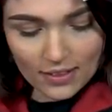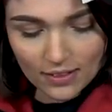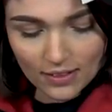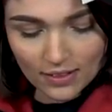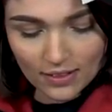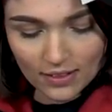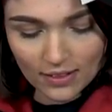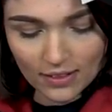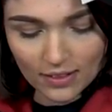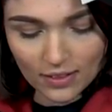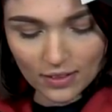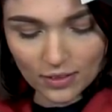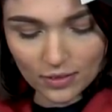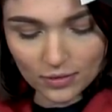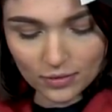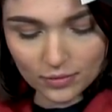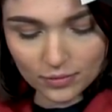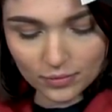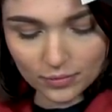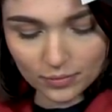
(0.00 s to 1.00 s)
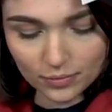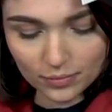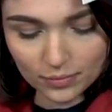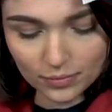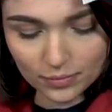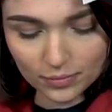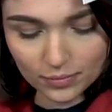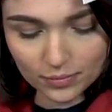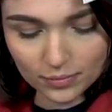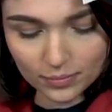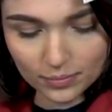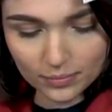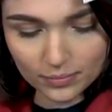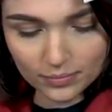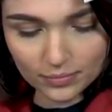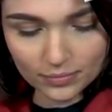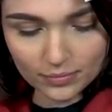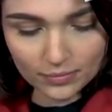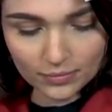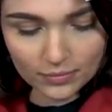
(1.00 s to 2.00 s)

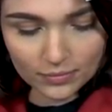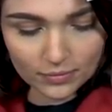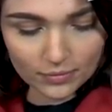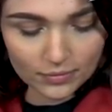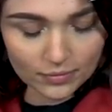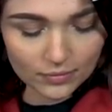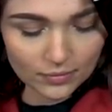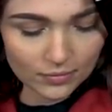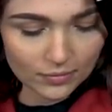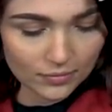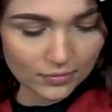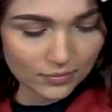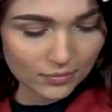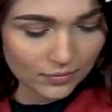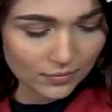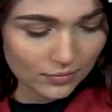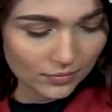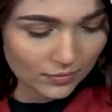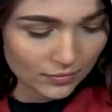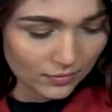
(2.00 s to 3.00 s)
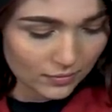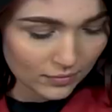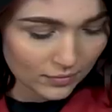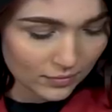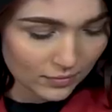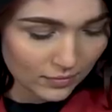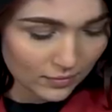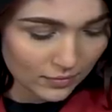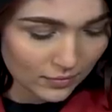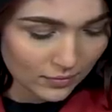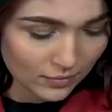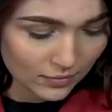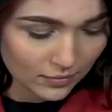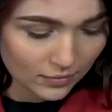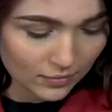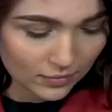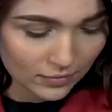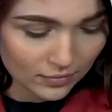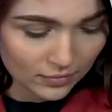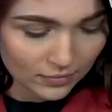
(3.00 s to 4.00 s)

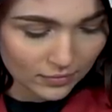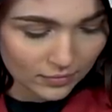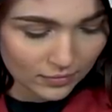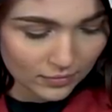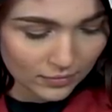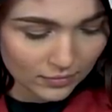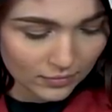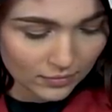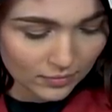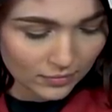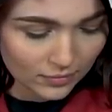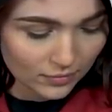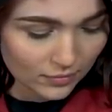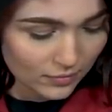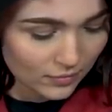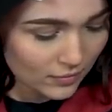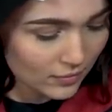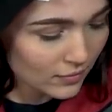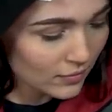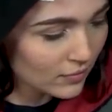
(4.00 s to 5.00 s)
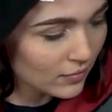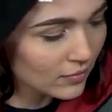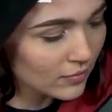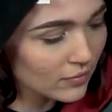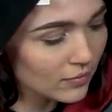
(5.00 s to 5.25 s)
This person isn't speaking.